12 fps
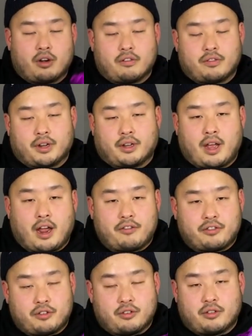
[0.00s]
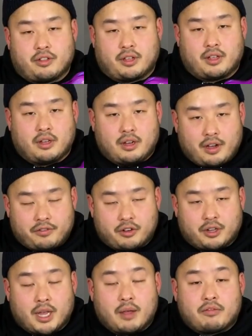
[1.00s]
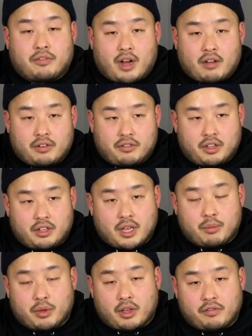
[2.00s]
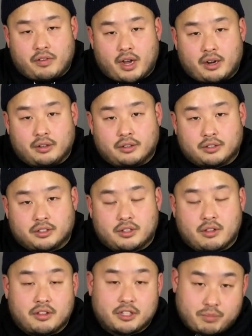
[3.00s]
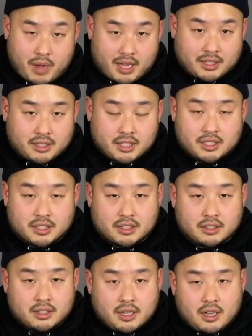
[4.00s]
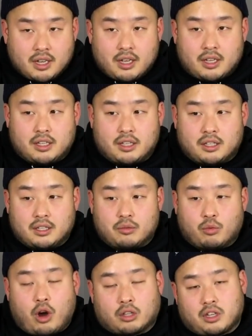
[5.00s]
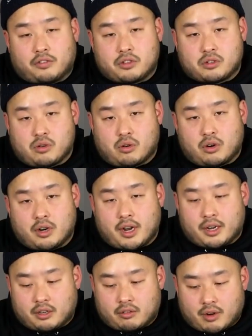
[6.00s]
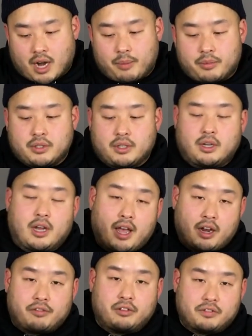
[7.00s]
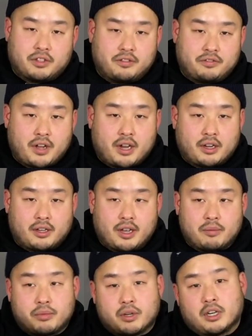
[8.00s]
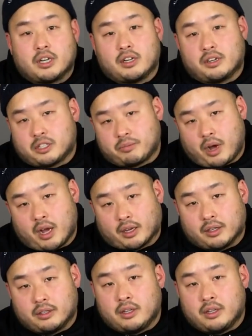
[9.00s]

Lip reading: Irving after Game 5 of the NBA Finals this past season. He walked off the court and grabbed a handful of confetti and put it in his pocket.